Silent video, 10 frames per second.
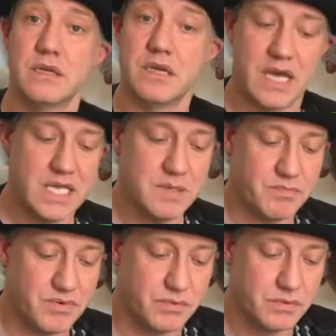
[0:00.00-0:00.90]

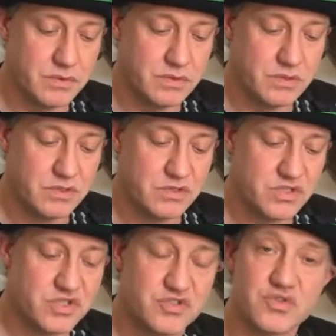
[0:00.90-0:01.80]
April,
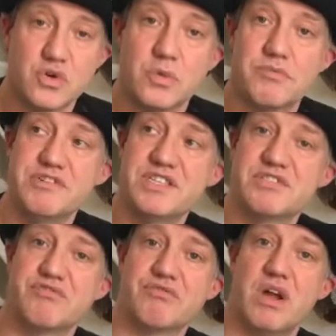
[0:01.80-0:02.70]
strawberries
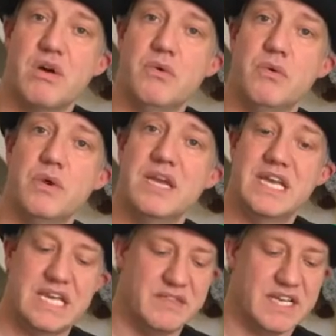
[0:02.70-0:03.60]
grow
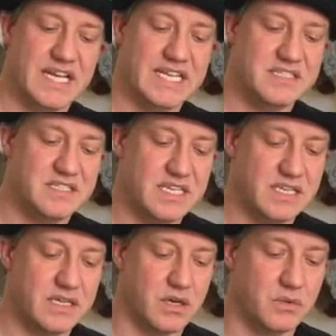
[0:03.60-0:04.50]
in the glinting
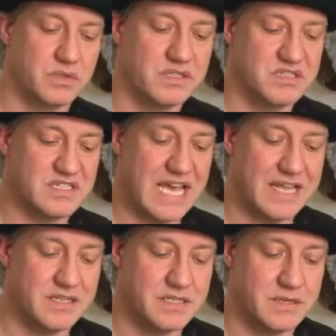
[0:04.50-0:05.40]
golden sand.